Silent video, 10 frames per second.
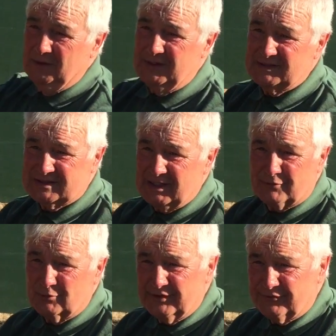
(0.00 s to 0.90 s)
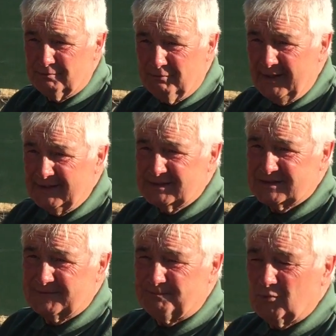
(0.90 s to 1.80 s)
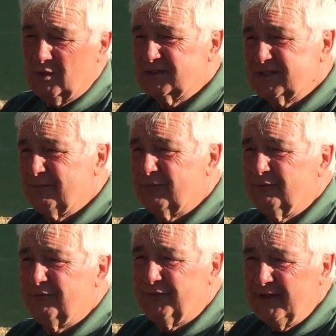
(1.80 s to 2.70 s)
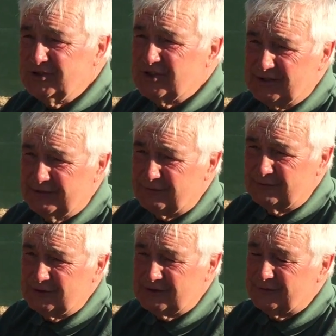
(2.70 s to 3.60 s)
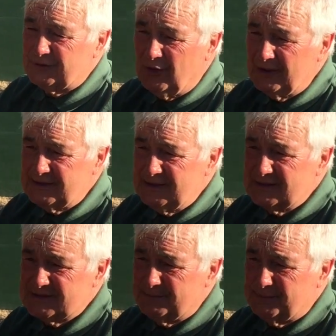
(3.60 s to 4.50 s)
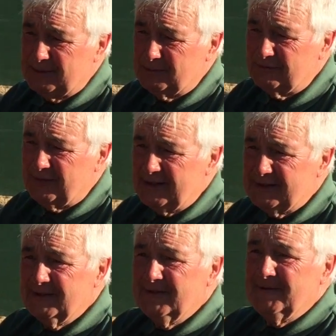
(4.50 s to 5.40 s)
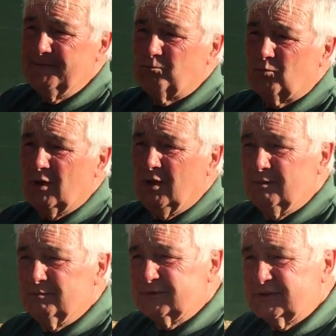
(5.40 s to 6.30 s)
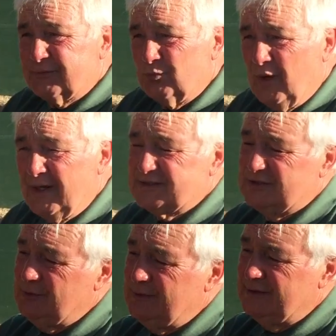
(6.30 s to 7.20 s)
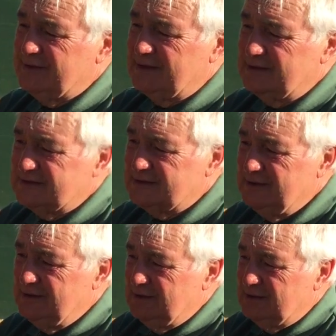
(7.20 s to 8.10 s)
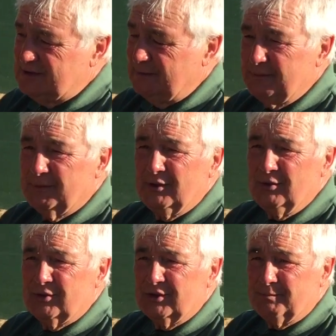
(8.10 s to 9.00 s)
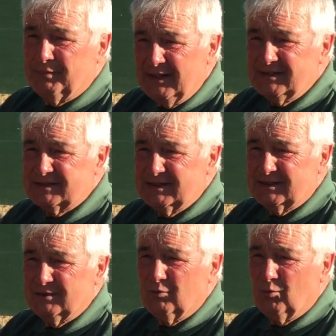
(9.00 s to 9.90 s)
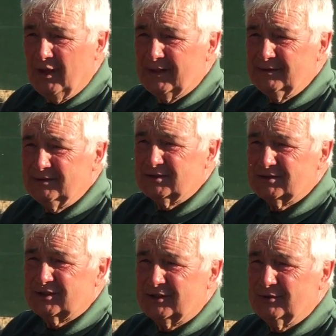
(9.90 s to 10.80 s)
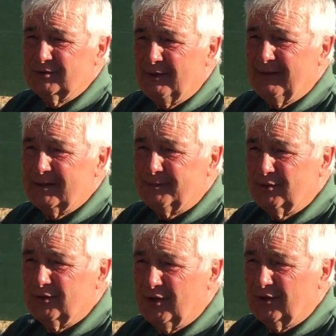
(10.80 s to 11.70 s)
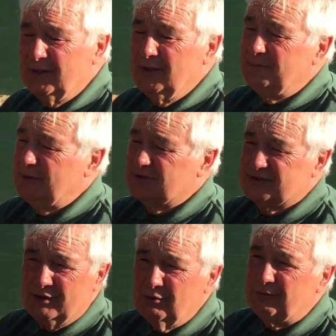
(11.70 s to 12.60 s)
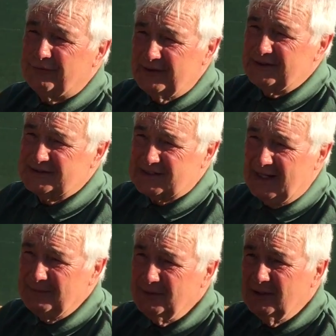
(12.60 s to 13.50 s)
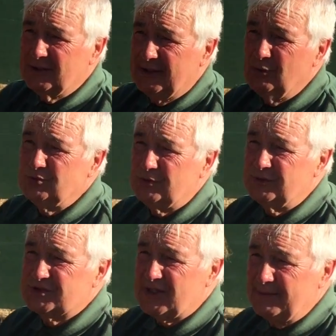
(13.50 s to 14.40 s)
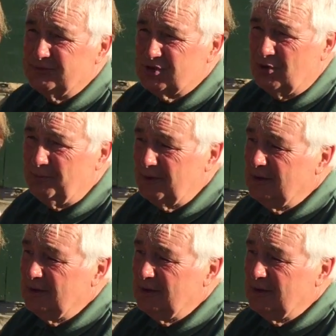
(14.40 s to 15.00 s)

There's several different makes, and some of them feature different ideas that people have had, different ways of doing things. So we want to look at the basic one so you know how to put on, because they all fit the same, they all do the same job,